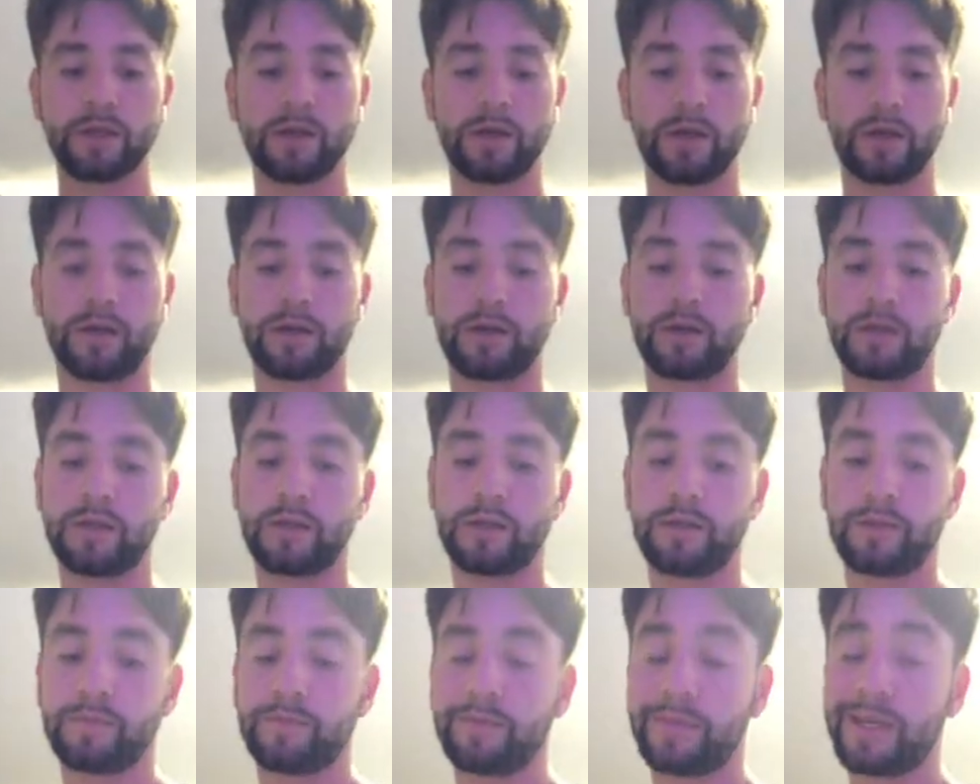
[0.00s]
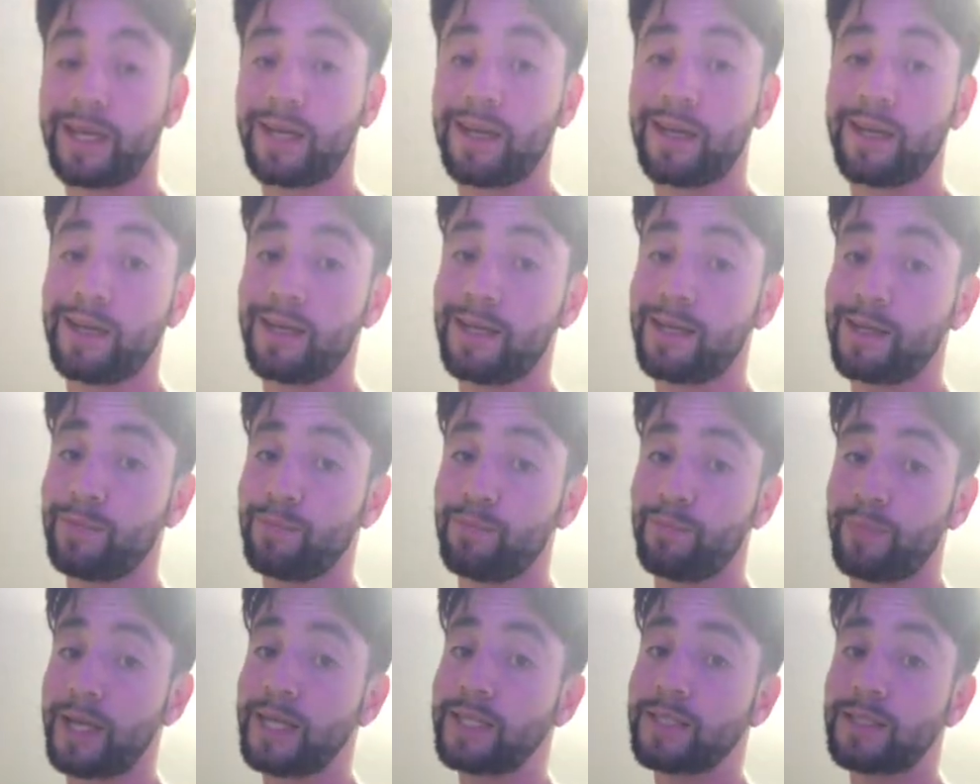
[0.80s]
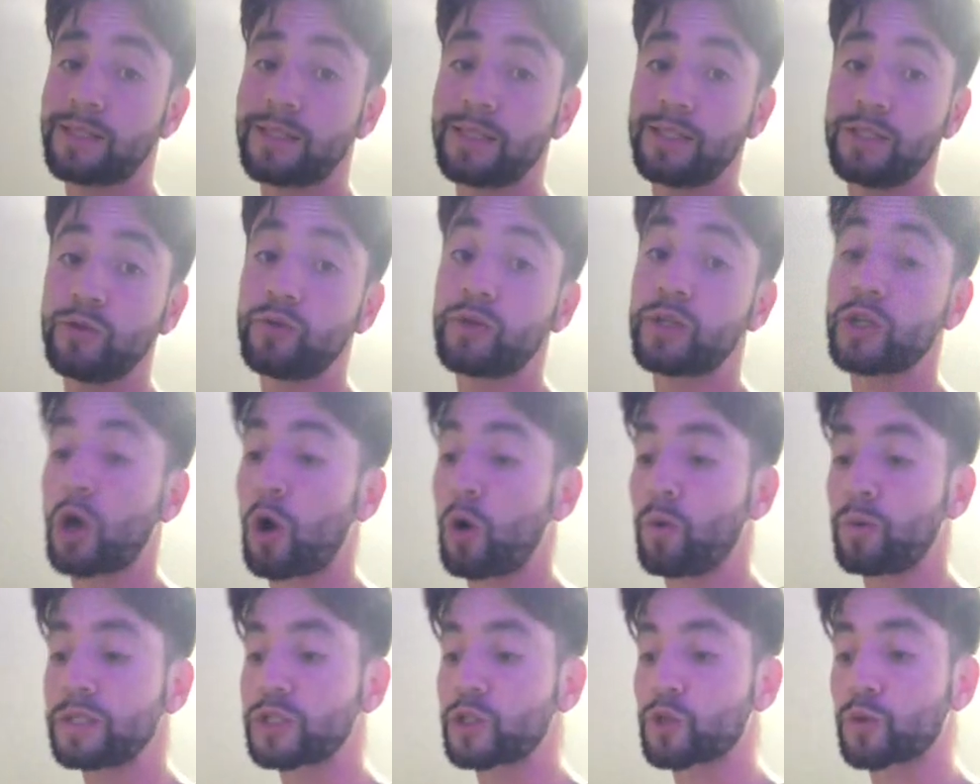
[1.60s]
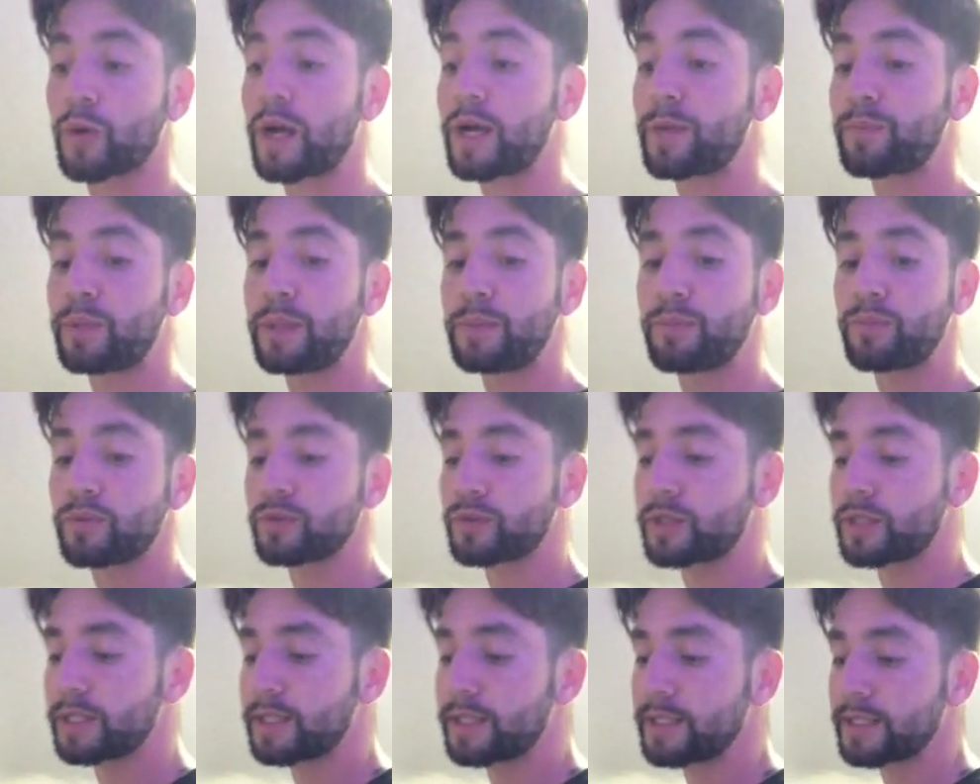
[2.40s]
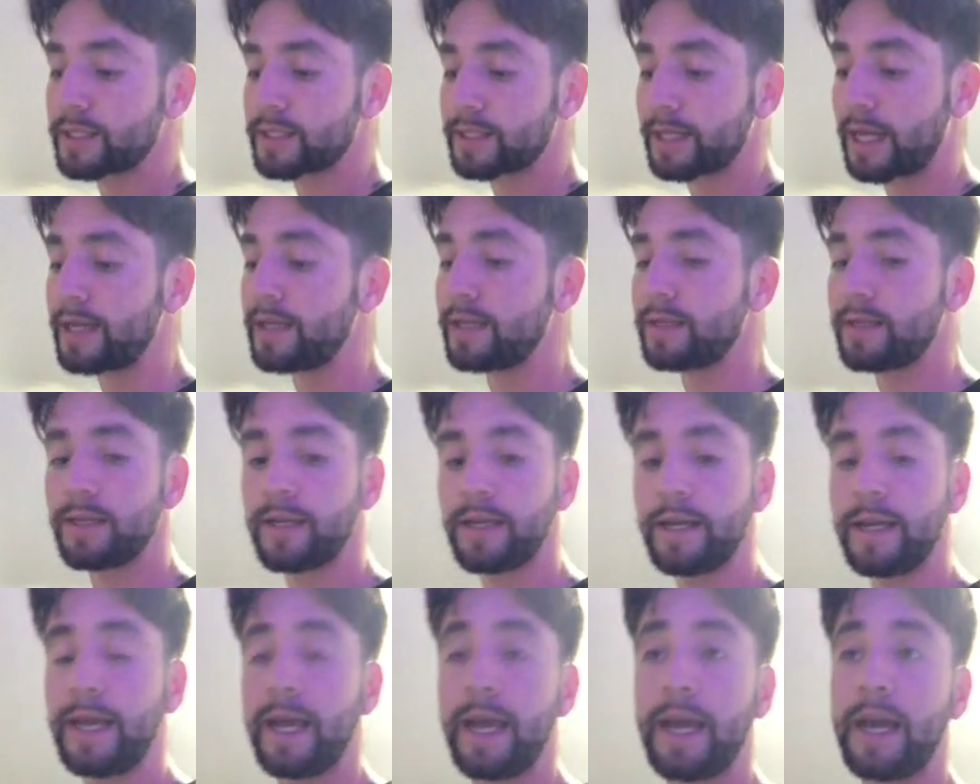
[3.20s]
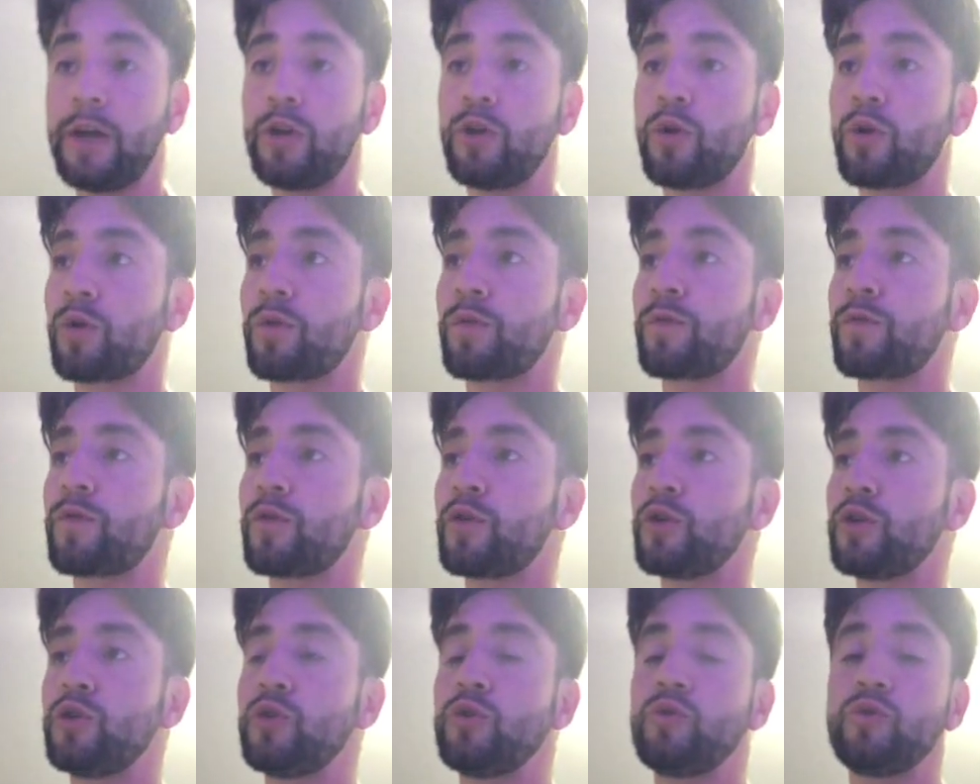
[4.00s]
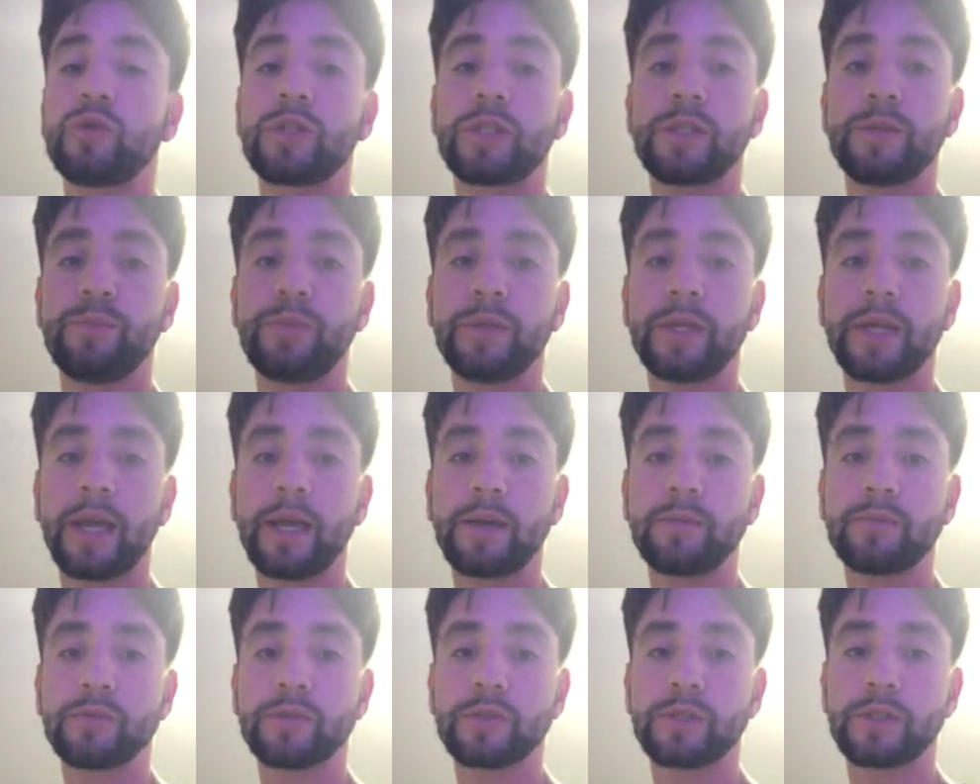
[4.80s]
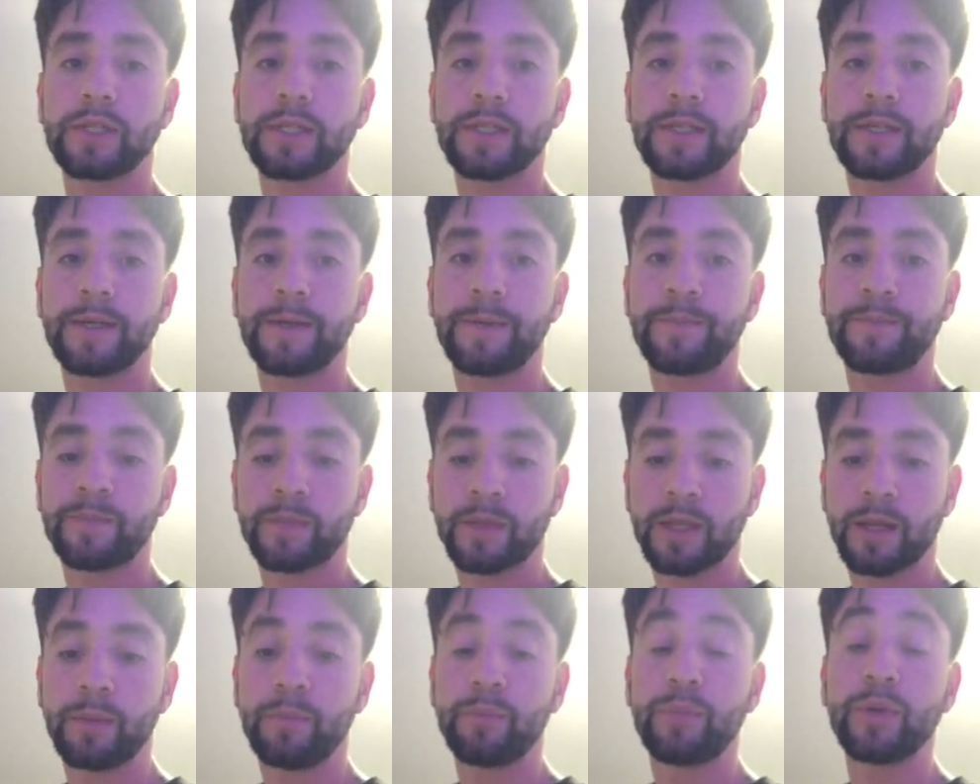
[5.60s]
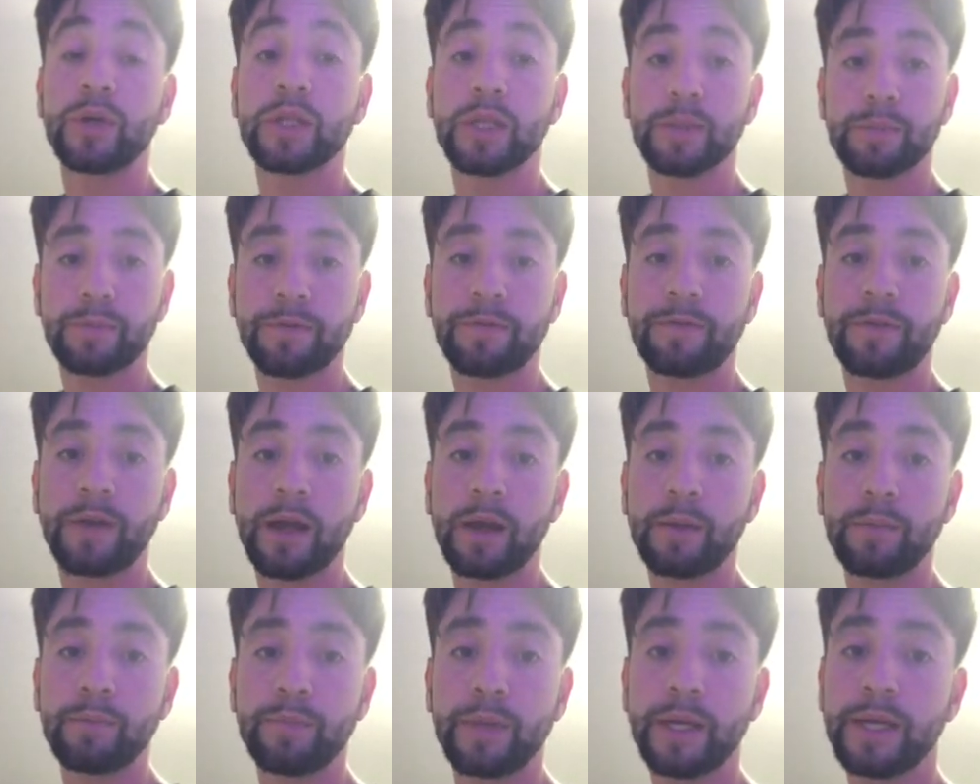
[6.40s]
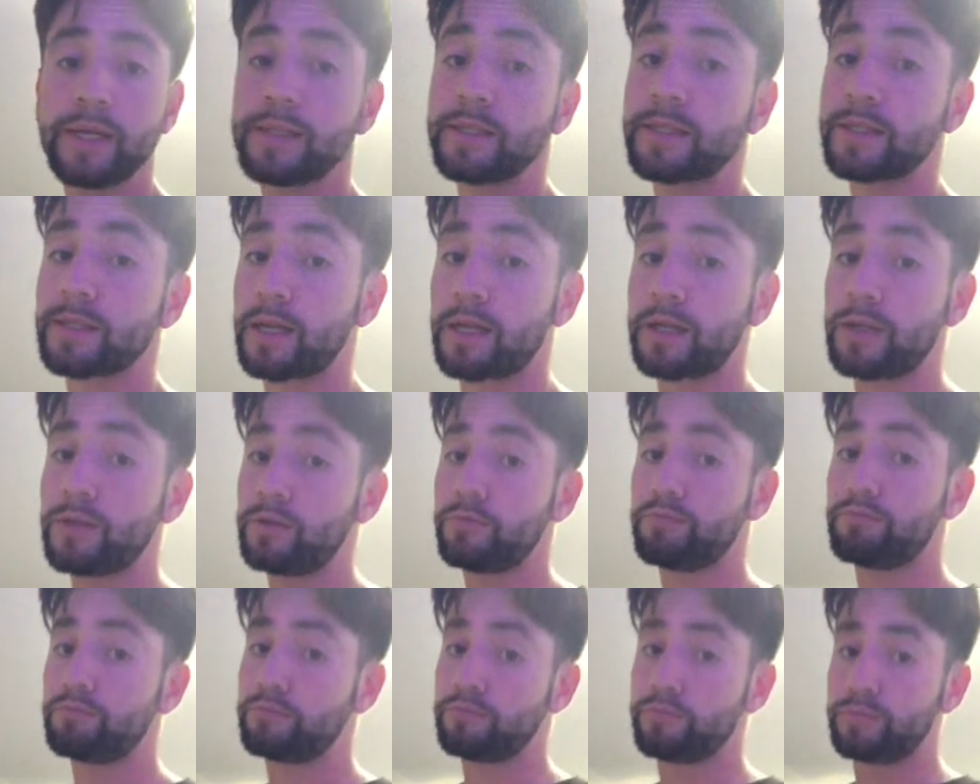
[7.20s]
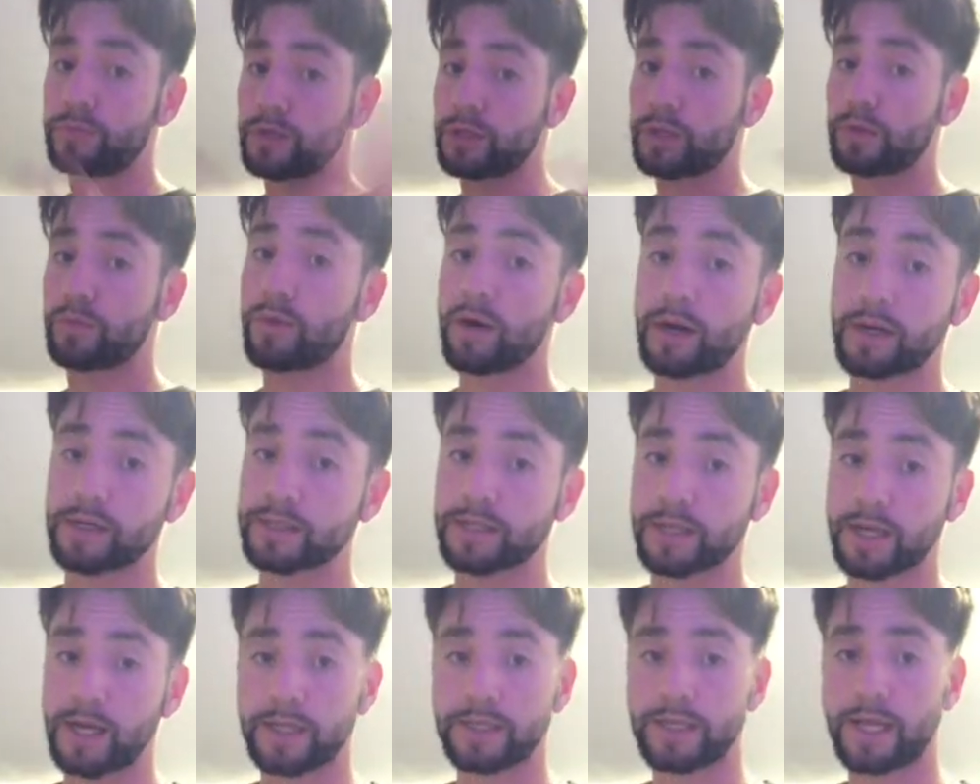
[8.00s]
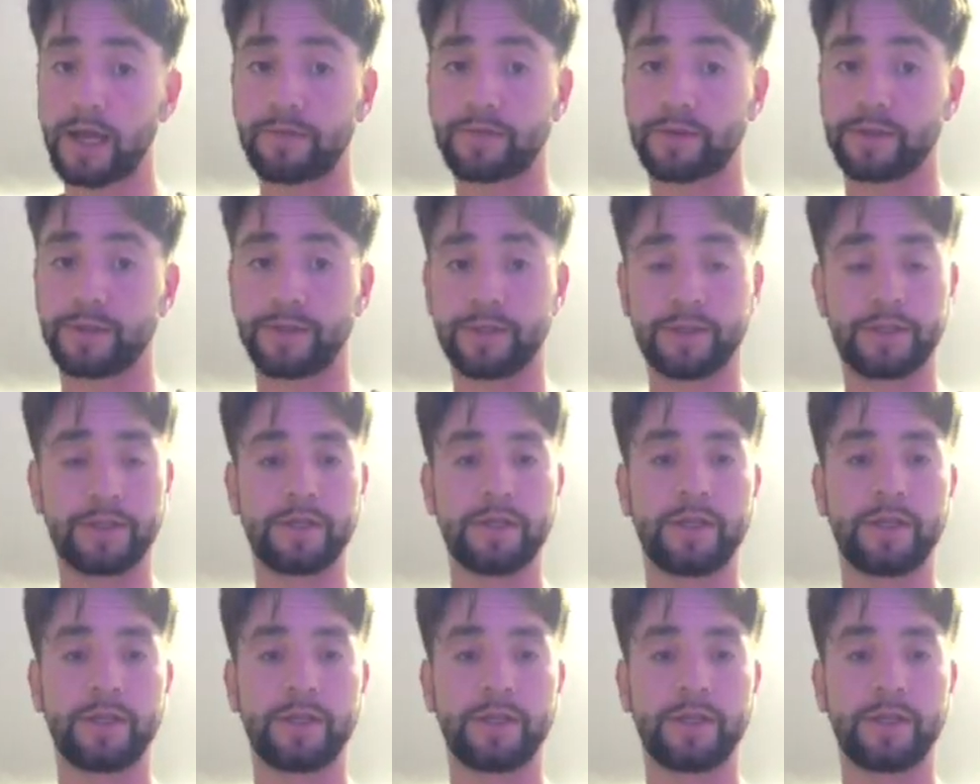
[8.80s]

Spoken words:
and basically you can always direct people to the site in order for you to be able to build up a fan base, and you can monetize after you.